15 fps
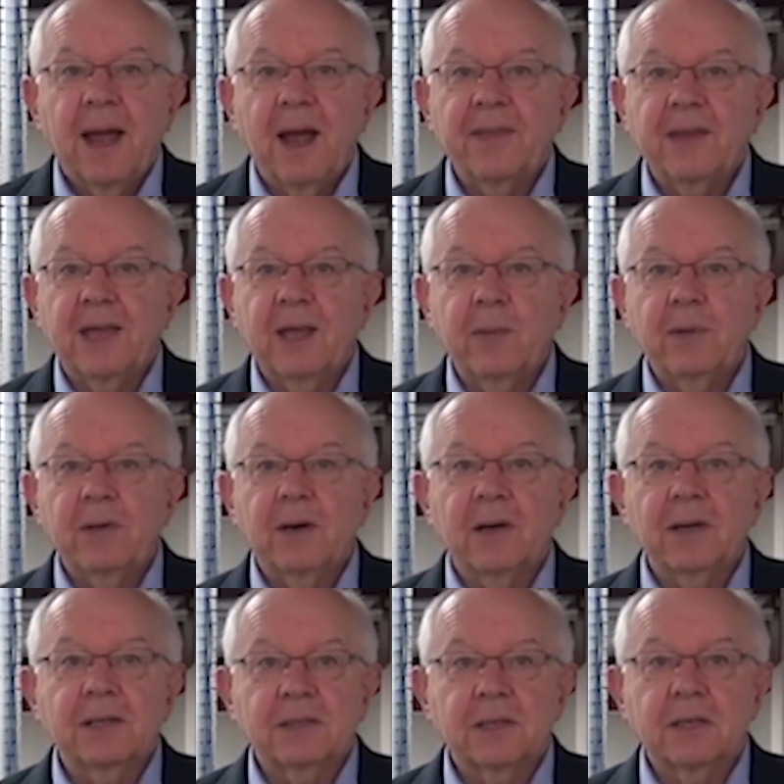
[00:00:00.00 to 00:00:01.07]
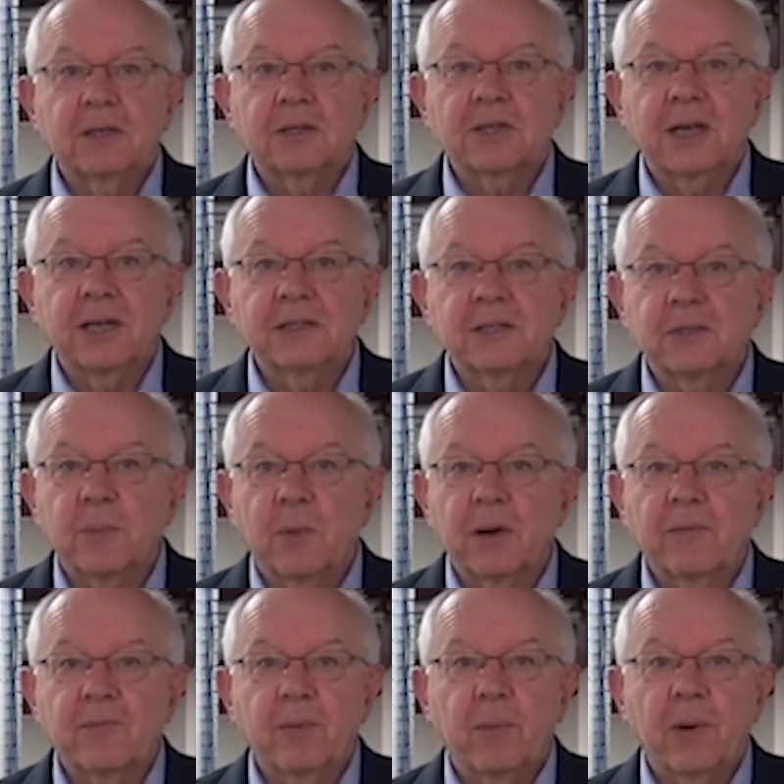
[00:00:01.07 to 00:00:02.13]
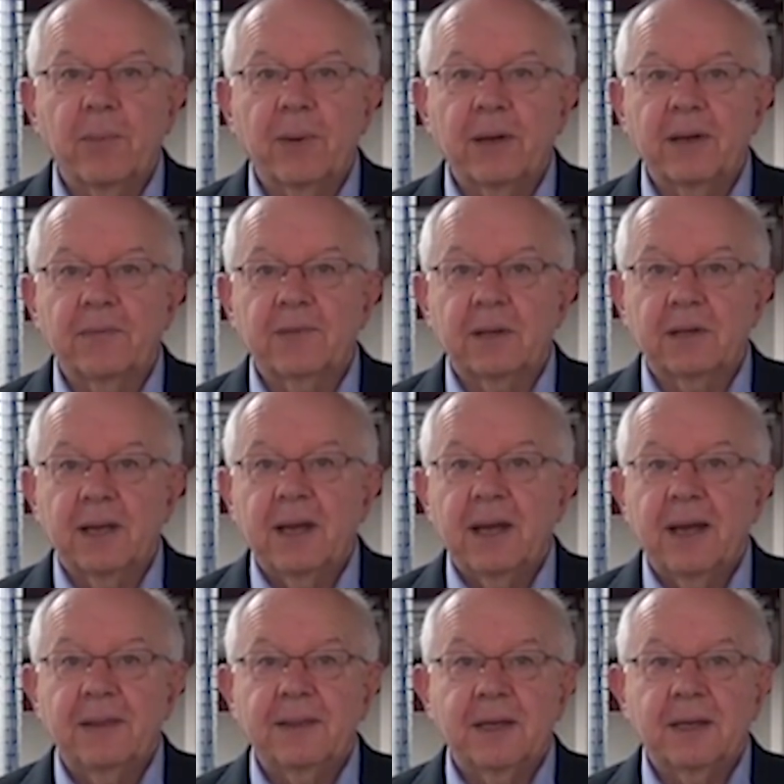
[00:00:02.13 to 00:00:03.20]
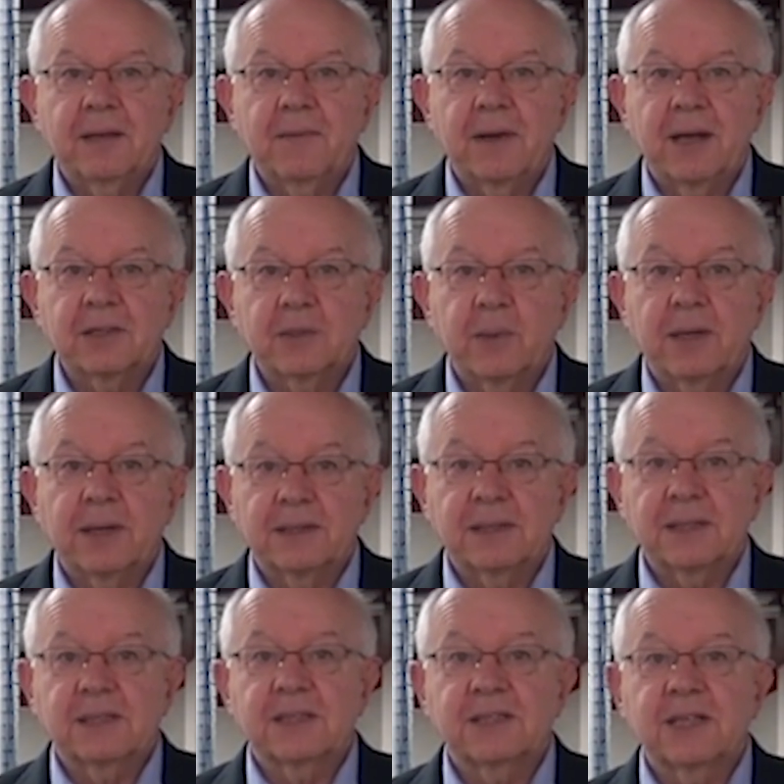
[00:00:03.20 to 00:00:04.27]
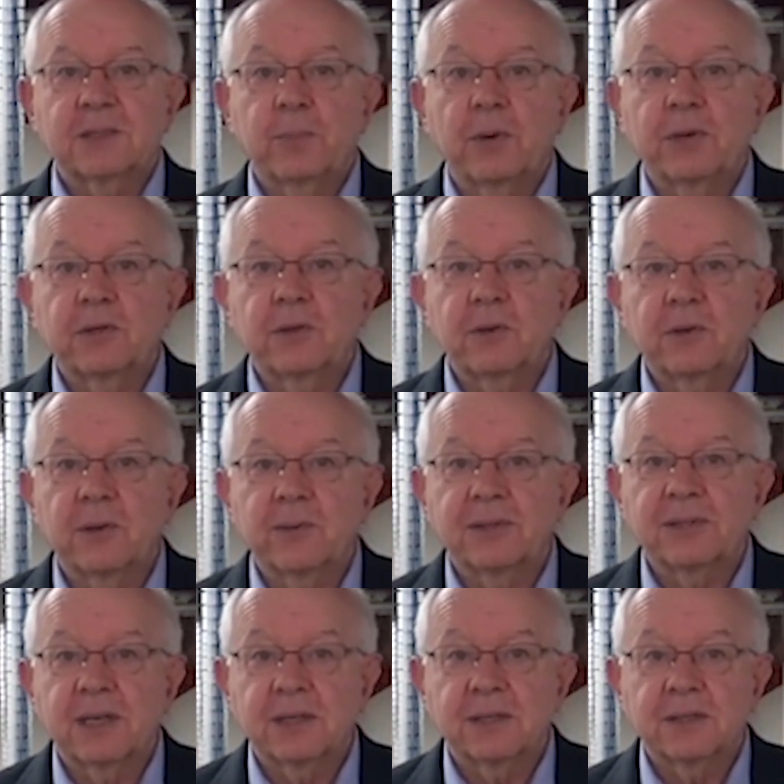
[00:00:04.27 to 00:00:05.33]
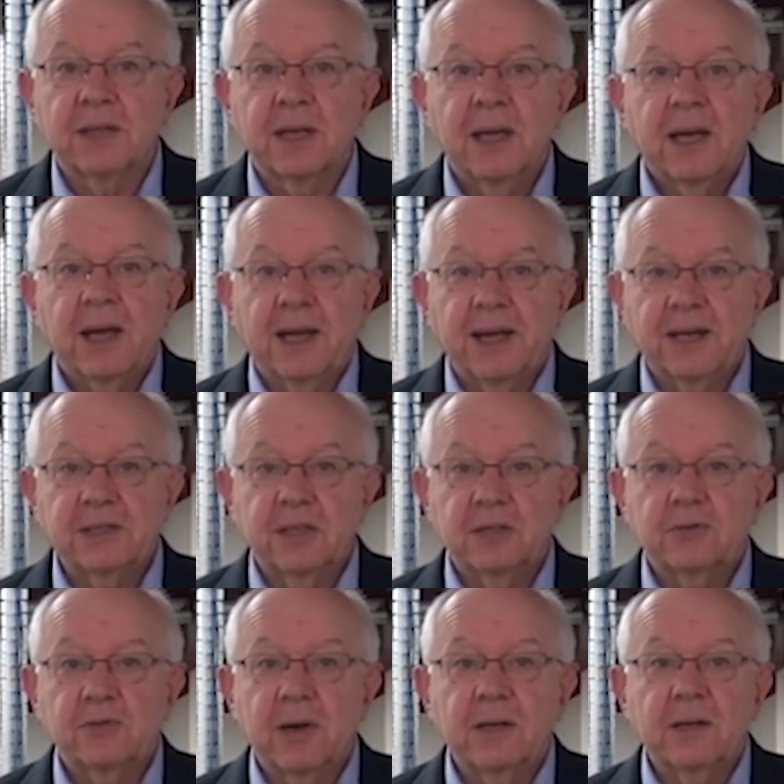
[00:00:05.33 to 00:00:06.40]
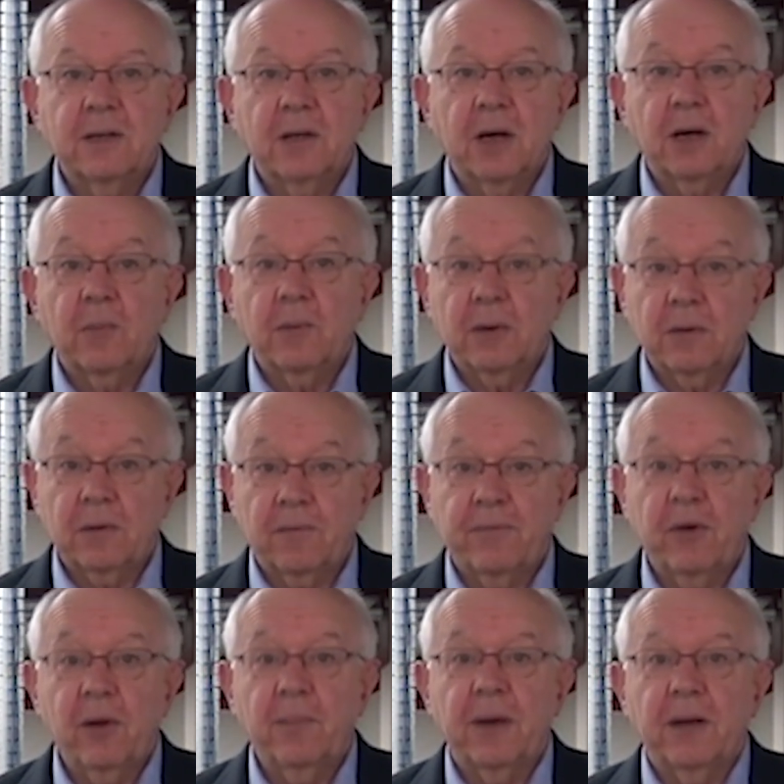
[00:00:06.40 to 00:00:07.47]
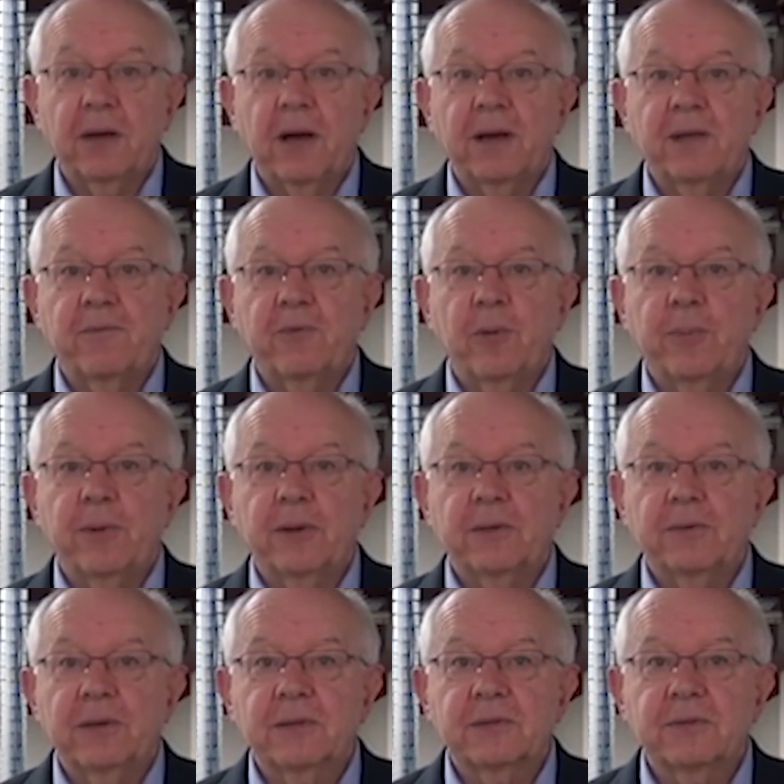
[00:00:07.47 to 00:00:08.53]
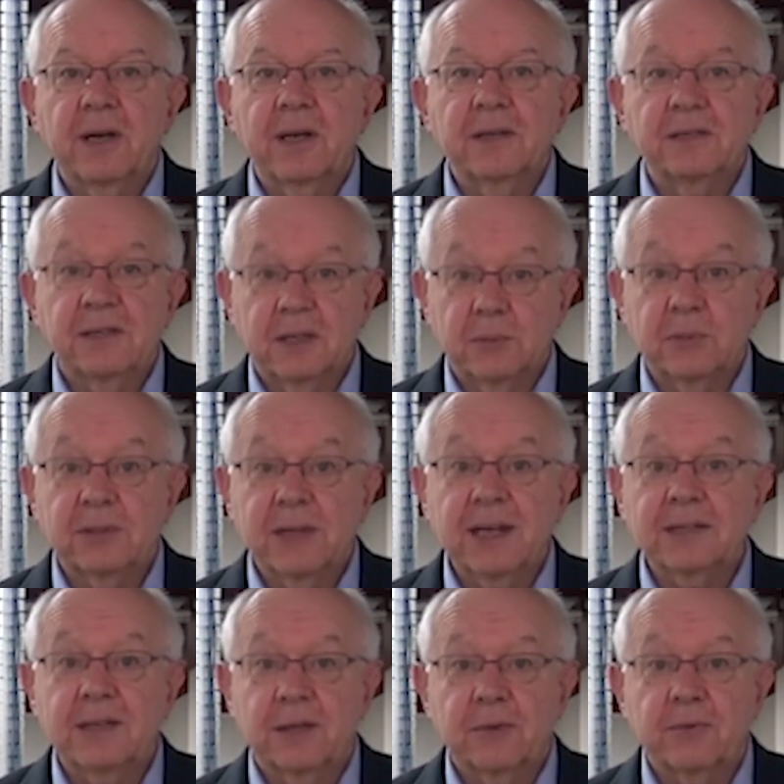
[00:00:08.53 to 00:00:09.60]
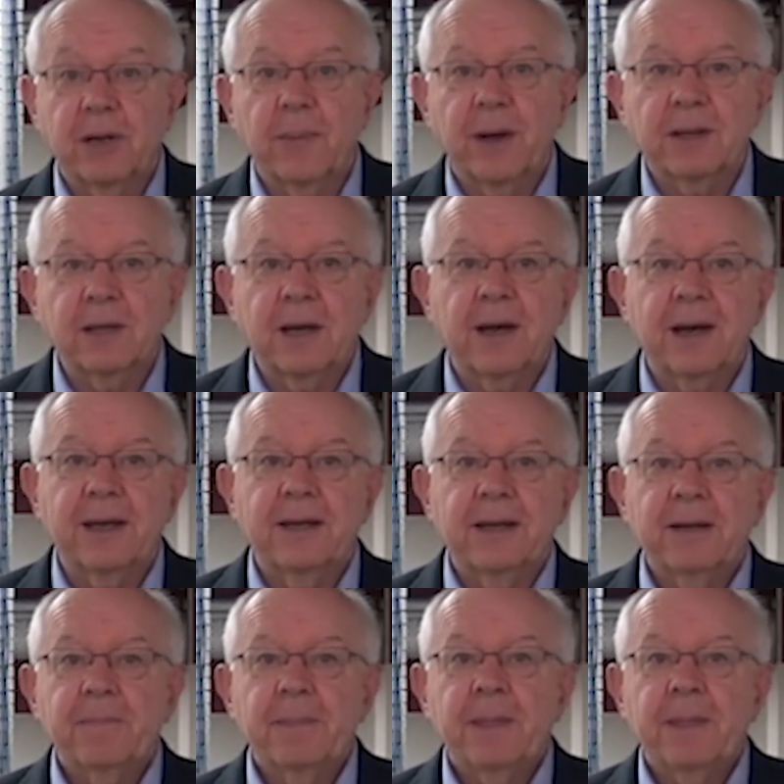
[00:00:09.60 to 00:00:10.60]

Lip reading: And the Kiwi dollar is little changed this morning from where we left it at the end of last week at 66.2 US cents. Against the Australian dollar, we're a little firmer at 94.3 Australian cents, which is actually a 3-month high.